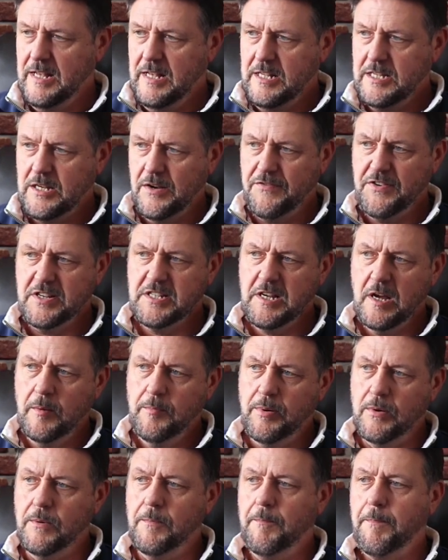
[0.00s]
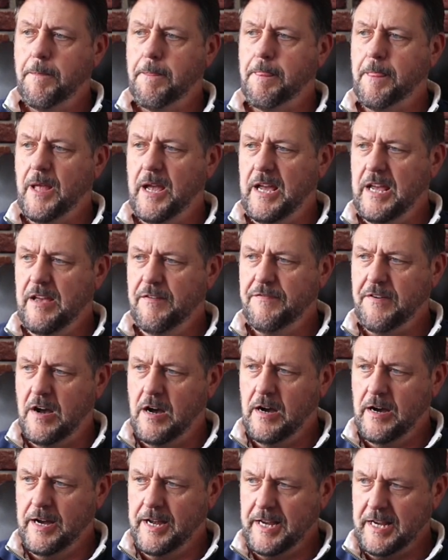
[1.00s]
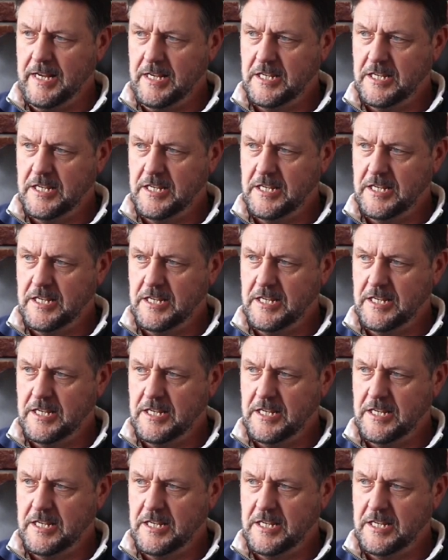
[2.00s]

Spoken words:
So for example, if I